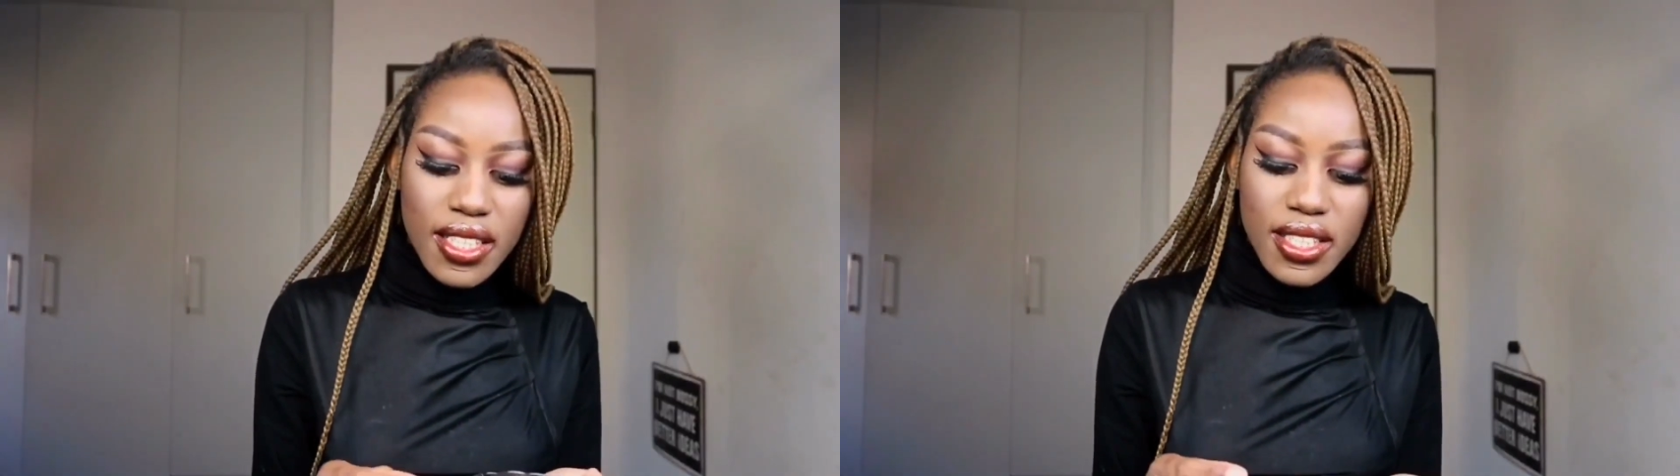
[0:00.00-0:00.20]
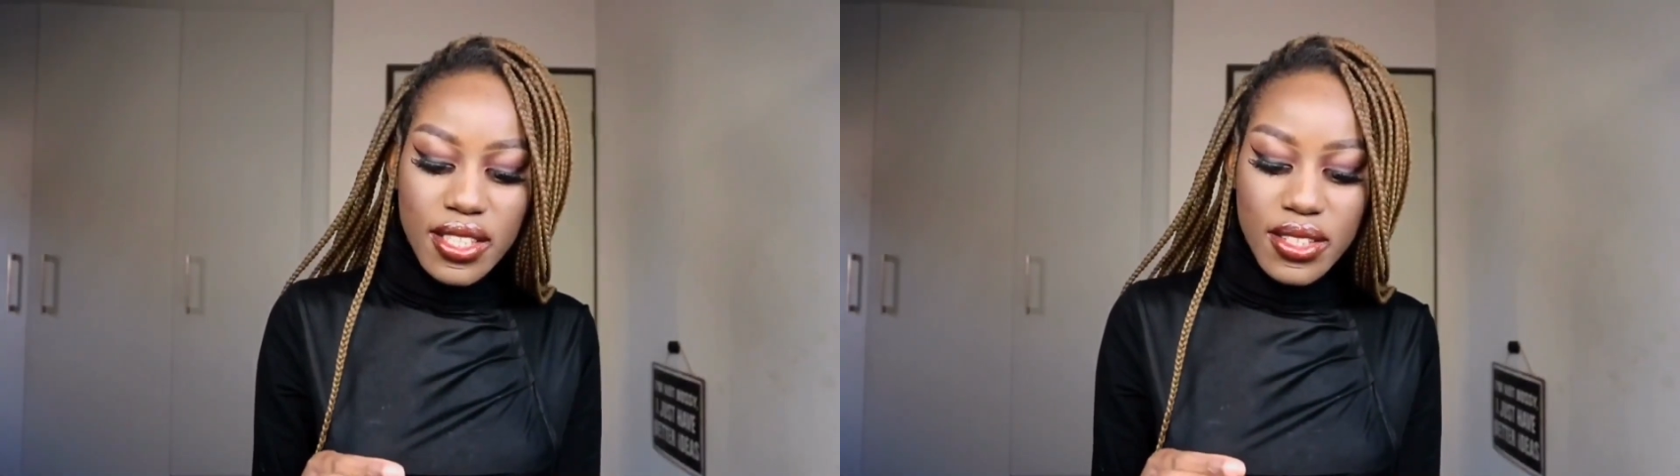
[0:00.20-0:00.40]

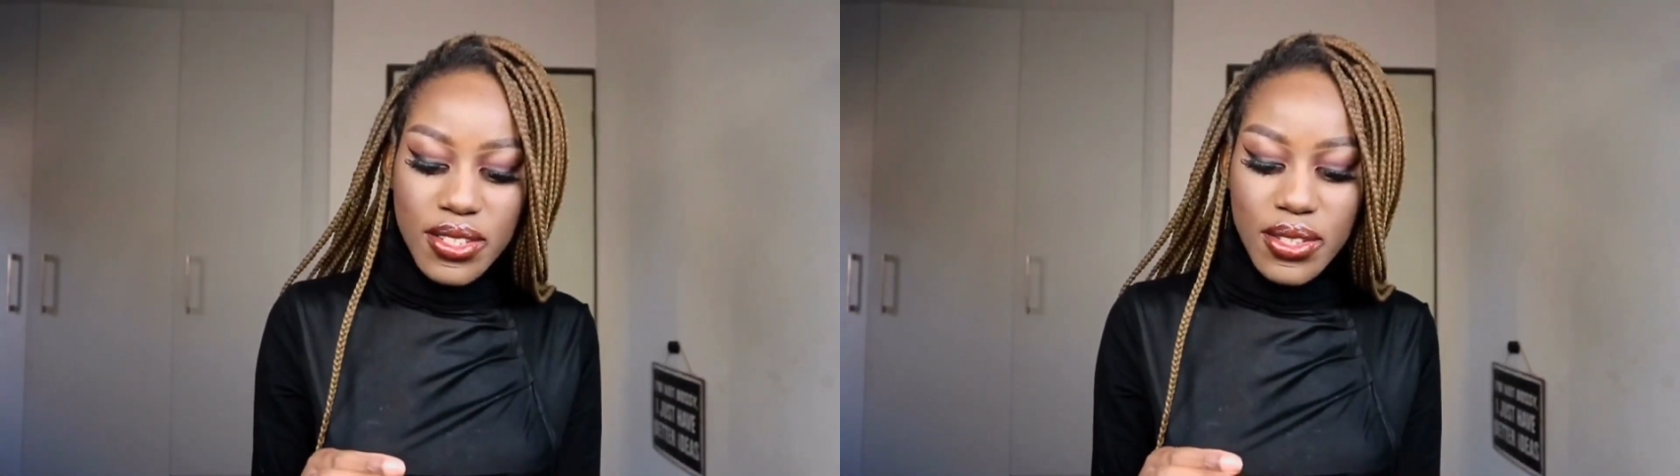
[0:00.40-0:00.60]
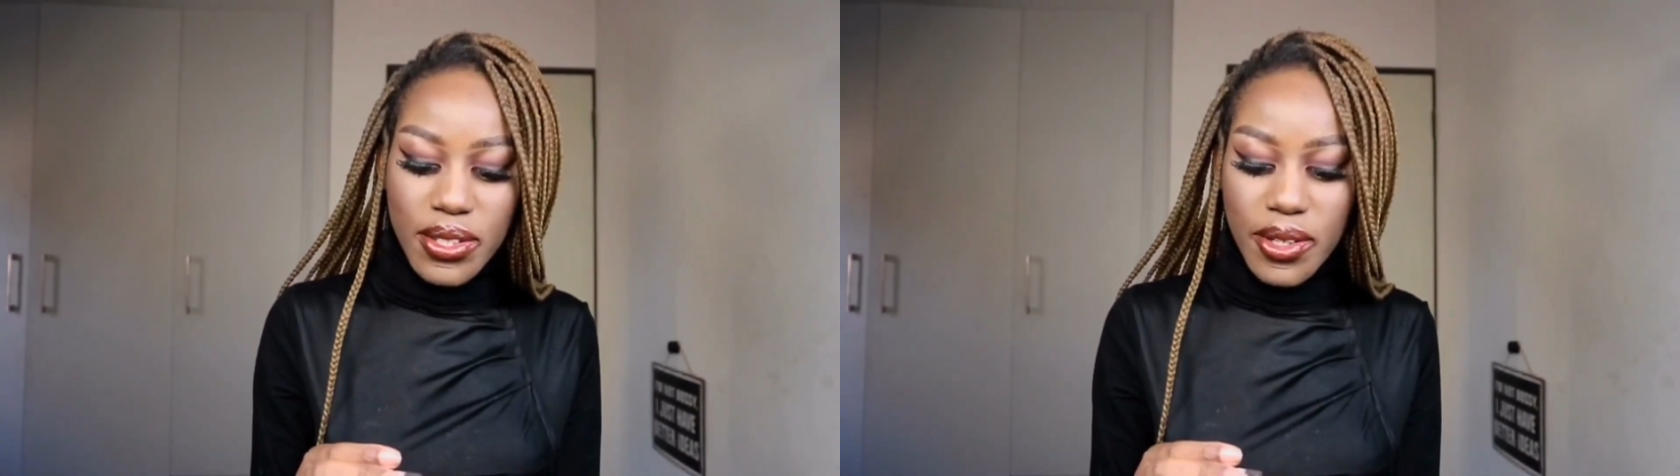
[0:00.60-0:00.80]
the
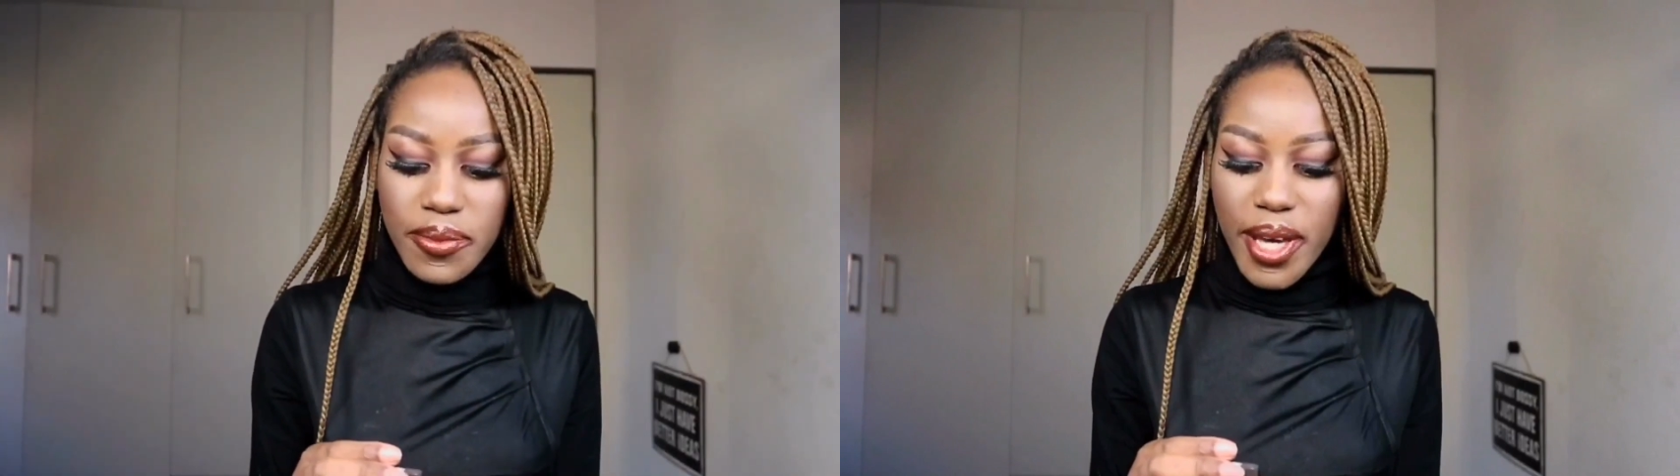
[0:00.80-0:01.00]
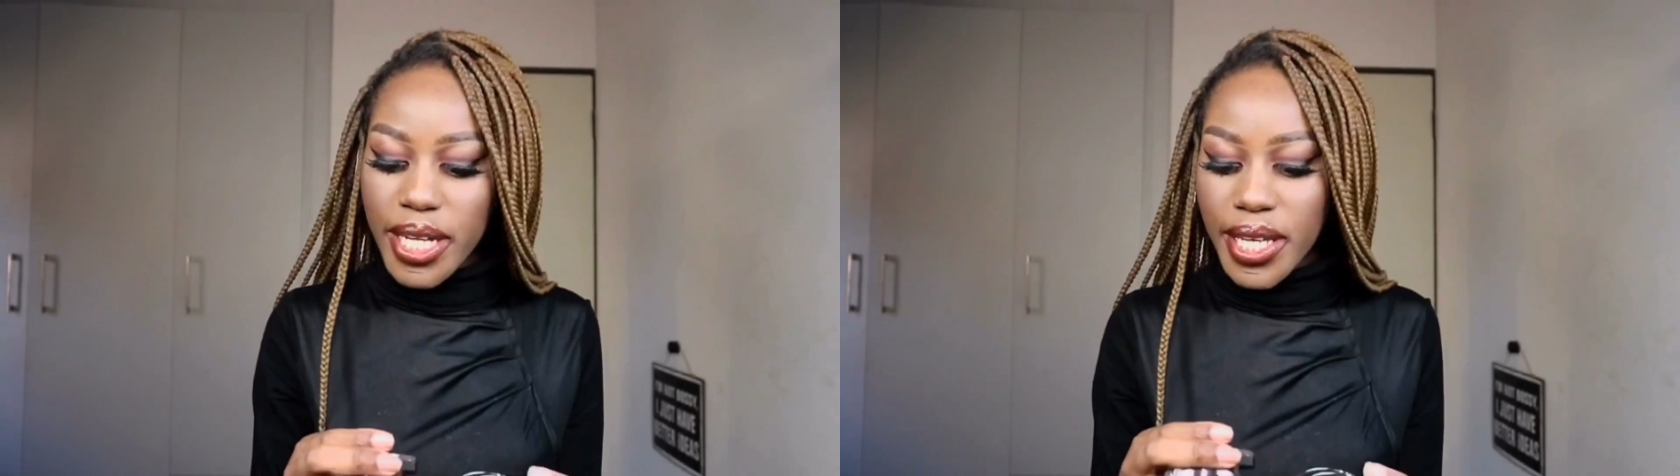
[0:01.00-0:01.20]

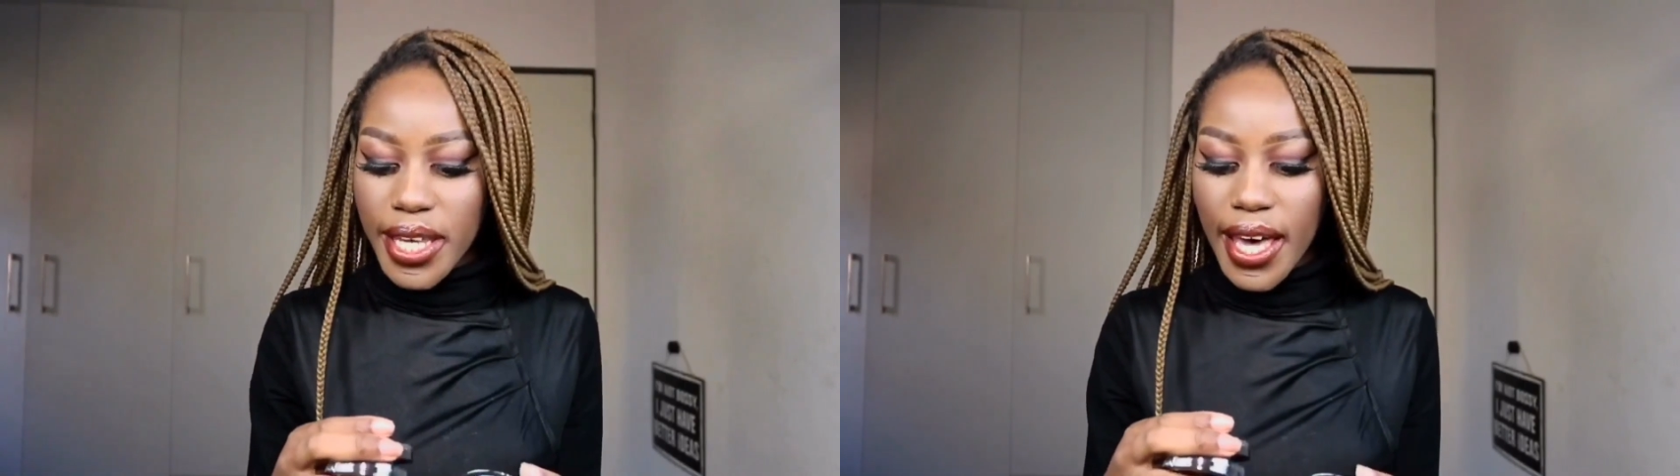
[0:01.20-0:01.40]
Duochromatic